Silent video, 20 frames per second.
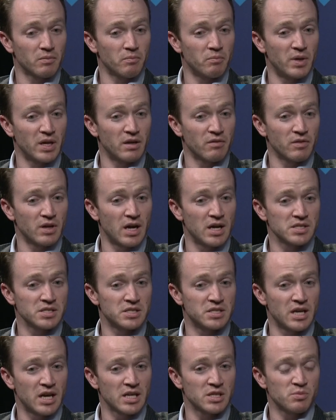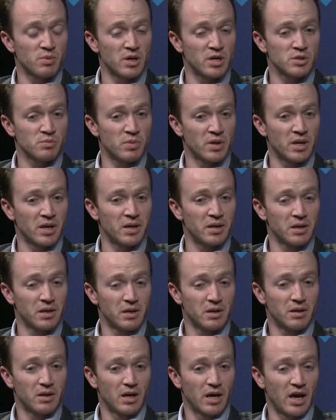big of cost to taxpayers, but I,
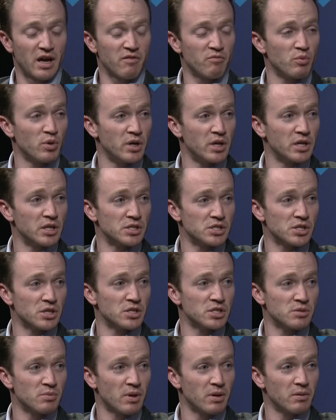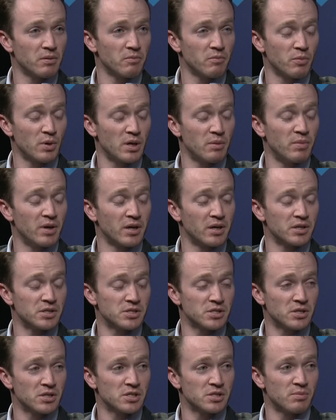I have pretty concerns about pretty big
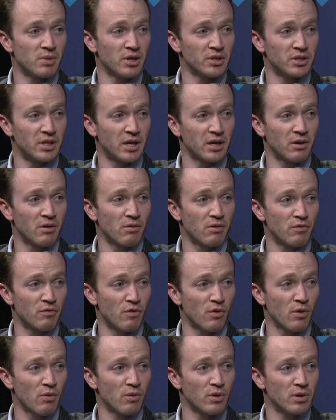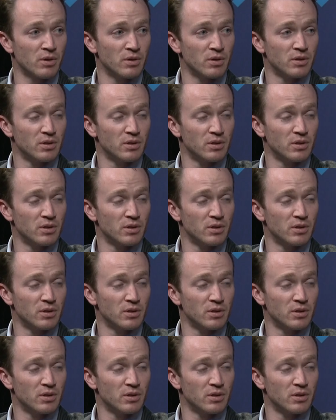concerns about that going forward.